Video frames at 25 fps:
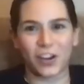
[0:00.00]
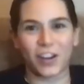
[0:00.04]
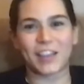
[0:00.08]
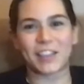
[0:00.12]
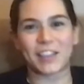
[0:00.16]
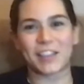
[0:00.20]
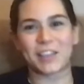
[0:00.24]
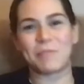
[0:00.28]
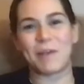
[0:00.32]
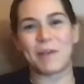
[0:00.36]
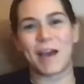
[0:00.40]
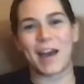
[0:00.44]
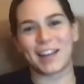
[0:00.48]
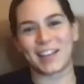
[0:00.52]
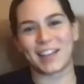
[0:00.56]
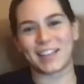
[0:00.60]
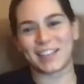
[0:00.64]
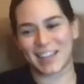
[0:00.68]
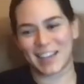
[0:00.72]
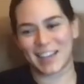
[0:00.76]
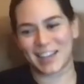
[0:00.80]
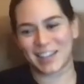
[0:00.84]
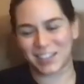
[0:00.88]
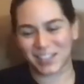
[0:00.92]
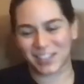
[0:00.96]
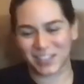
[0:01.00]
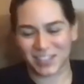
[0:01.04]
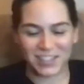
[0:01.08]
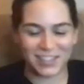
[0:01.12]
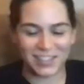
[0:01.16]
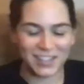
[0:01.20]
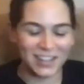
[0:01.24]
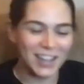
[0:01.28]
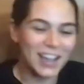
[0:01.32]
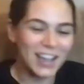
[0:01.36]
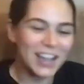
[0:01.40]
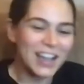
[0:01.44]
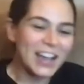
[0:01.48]
during the
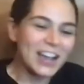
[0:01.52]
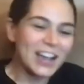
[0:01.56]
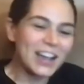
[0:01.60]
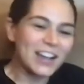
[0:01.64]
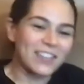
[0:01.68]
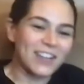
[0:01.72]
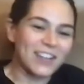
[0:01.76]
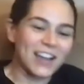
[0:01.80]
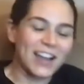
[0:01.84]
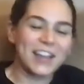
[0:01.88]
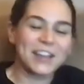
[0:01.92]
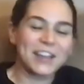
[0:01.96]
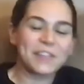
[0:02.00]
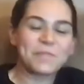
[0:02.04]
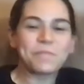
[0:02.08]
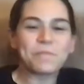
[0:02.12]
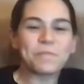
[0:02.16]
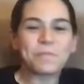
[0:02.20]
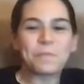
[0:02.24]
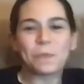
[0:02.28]
meditation, right?